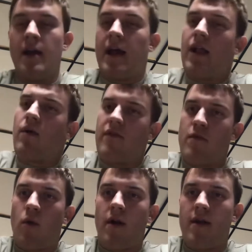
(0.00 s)
Hello
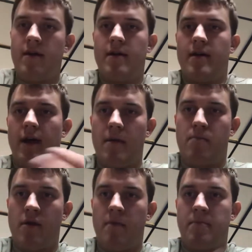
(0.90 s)
everyone, I'm
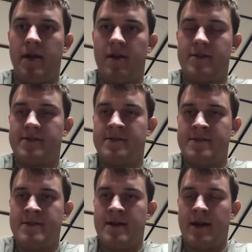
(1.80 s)
Brent Pierce,
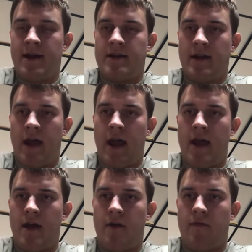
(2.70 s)
and
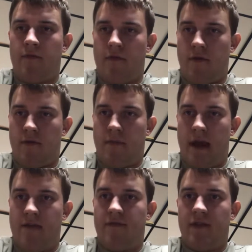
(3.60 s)
today for my
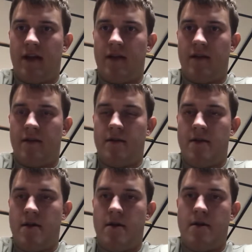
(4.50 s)
in-flight
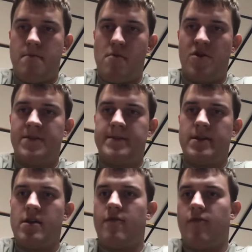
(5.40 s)

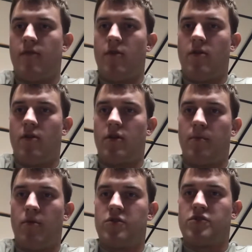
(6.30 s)
emergency for
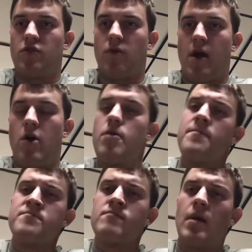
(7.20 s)
commercial ground,
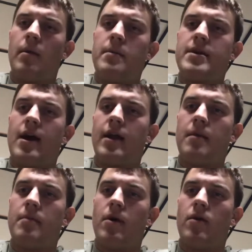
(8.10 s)
I'm going to be talking
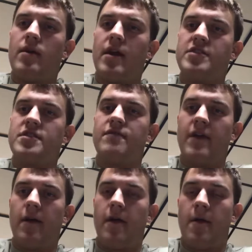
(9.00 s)
about engine
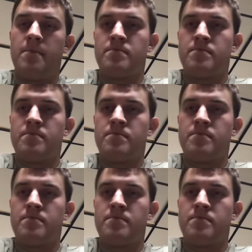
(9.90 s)
failure.